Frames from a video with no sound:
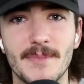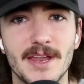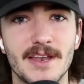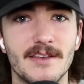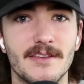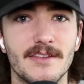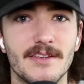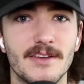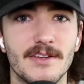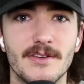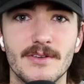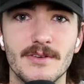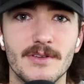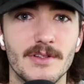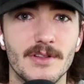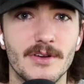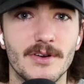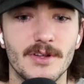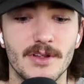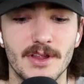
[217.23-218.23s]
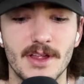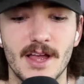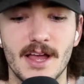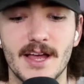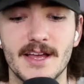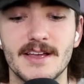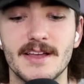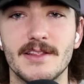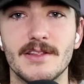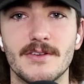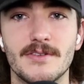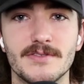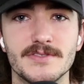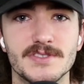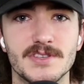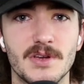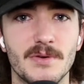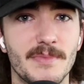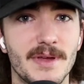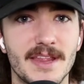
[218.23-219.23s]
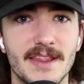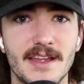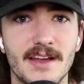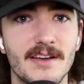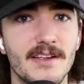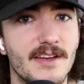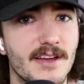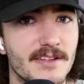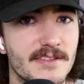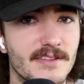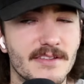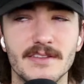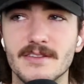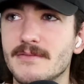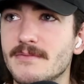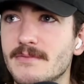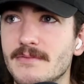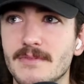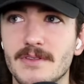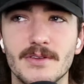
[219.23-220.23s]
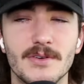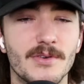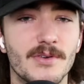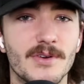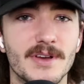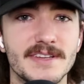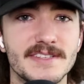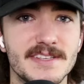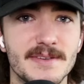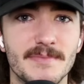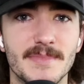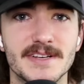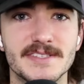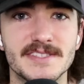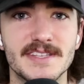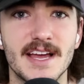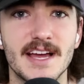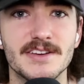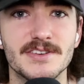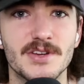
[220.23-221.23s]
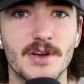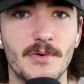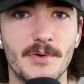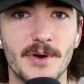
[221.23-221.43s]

I mean, you can do a little zoom in there. You got the little greasy mustache